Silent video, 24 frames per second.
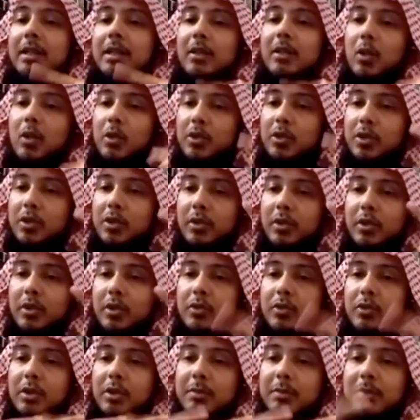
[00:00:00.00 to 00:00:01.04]
Continue the
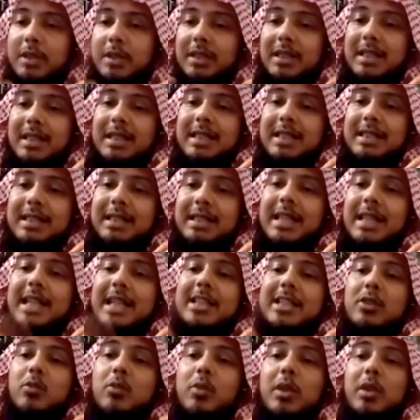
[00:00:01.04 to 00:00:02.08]
treatment. The
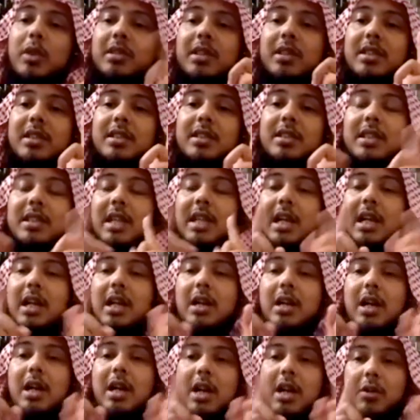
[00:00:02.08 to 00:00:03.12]
next Wednesday, see how
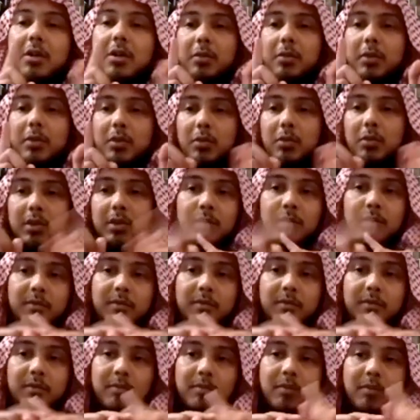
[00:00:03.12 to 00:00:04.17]
it was. Was it
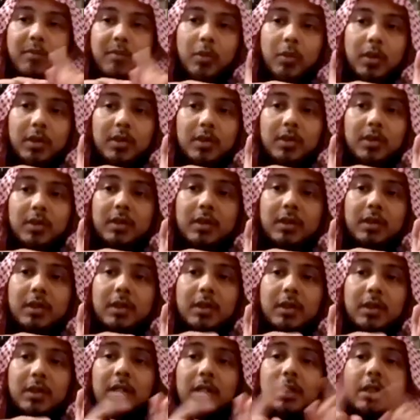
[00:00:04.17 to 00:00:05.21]
more worse?
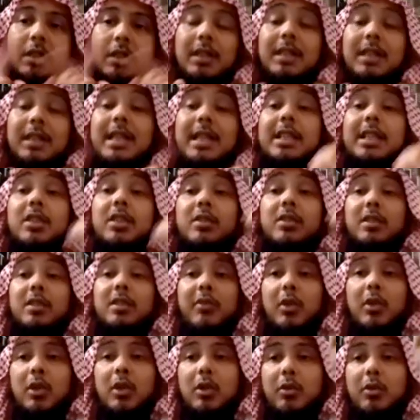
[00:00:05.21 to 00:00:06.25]
Next, the
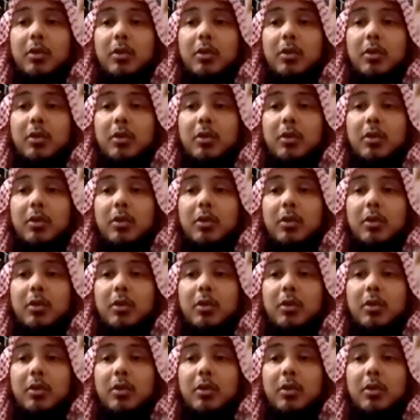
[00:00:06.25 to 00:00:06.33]
following